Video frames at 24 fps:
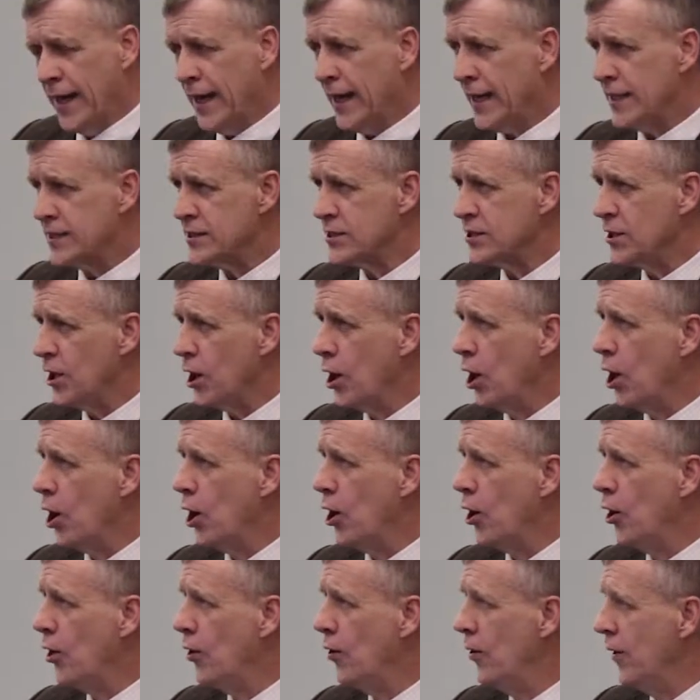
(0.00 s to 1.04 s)

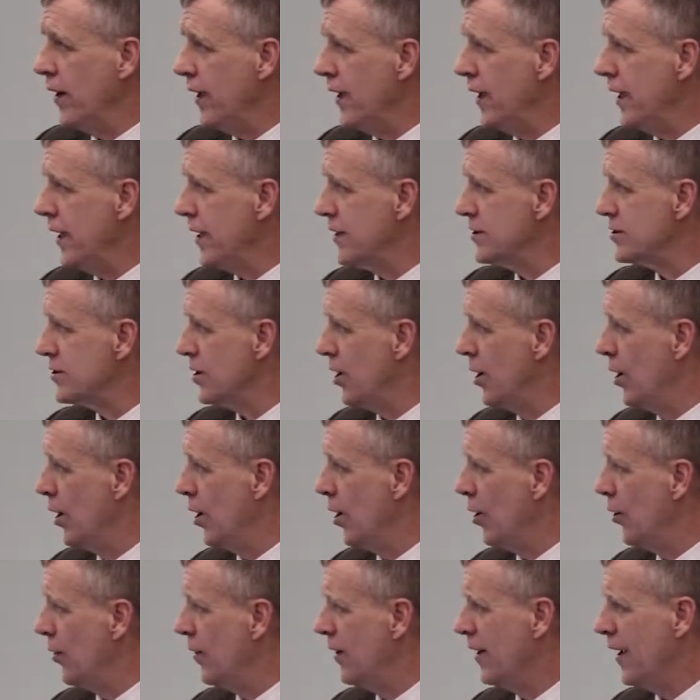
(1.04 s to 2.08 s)
XO,
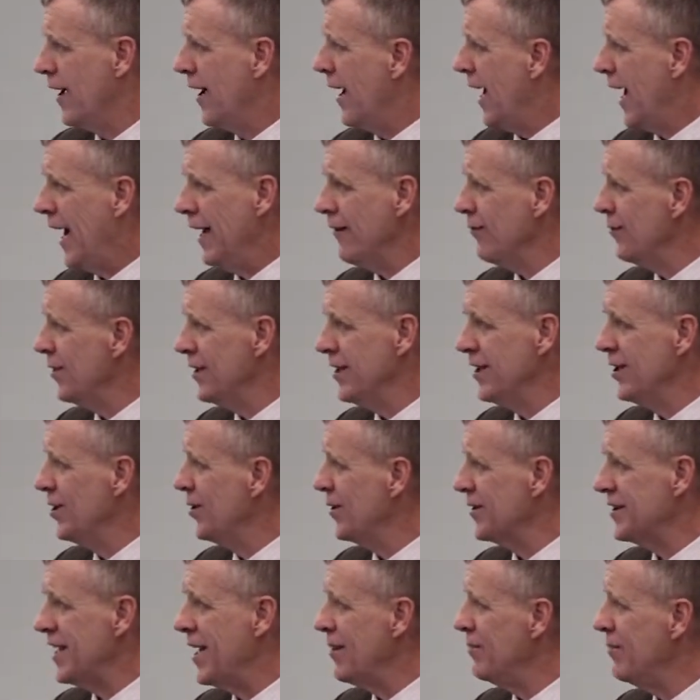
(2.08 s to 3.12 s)
XO. And I really didn't
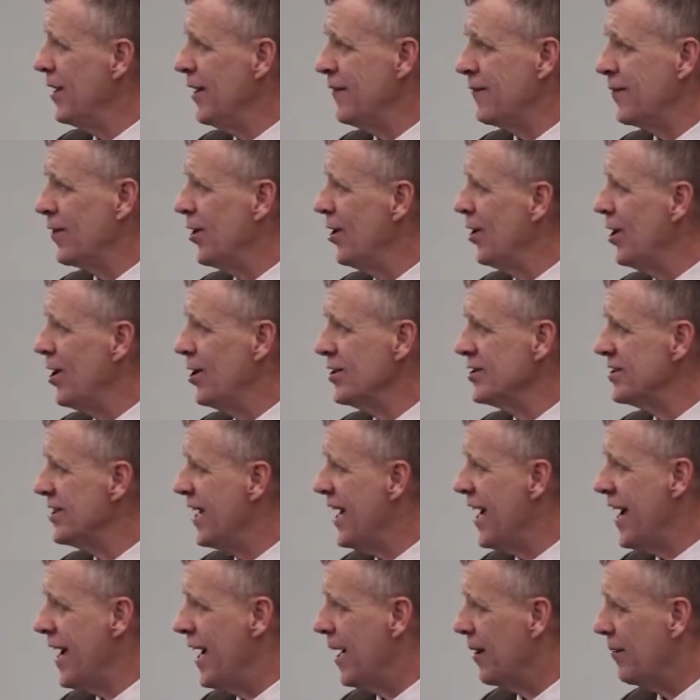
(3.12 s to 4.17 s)
know what that meant for a long
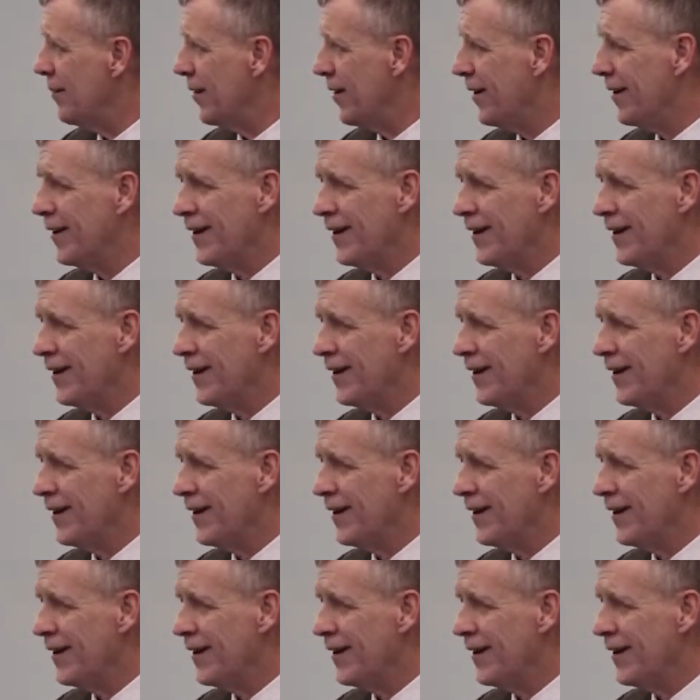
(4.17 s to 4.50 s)
time.